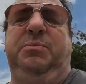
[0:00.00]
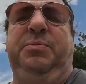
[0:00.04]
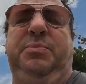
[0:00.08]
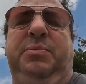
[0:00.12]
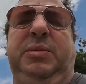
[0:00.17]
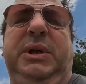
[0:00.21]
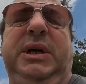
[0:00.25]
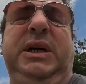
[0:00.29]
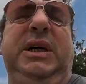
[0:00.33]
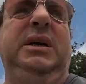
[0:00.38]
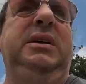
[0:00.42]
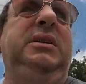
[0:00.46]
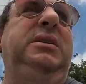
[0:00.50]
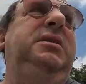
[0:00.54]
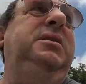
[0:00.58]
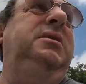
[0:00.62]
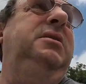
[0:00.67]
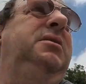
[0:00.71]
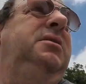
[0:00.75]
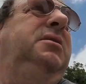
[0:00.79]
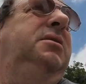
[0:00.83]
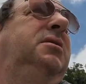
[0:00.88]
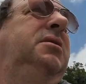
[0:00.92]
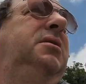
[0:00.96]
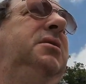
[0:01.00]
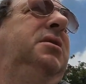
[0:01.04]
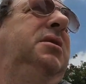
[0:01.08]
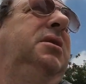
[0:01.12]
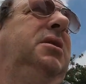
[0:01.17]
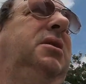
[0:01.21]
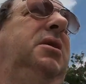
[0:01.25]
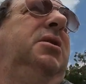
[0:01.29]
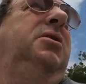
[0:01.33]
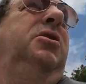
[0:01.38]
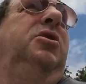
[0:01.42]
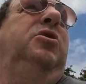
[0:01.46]
plate
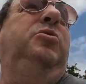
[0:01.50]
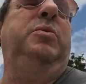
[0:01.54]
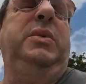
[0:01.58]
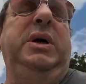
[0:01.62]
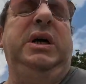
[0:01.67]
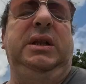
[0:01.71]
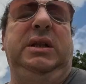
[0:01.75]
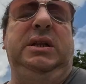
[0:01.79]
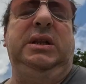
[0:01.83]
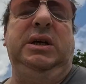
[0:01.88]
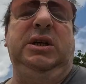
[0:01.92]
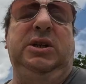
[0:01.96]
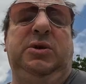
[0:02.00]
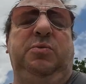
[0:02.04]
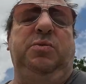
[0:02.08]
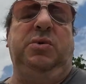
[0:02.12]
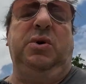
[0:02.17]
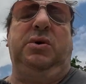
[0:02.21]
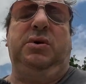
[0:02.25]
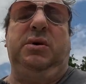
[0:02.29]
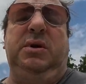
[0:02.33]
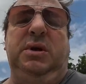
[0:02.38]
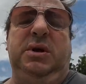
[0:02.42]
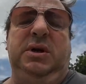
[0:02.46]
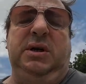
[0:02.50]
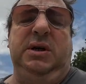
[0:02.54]
on my dashboard,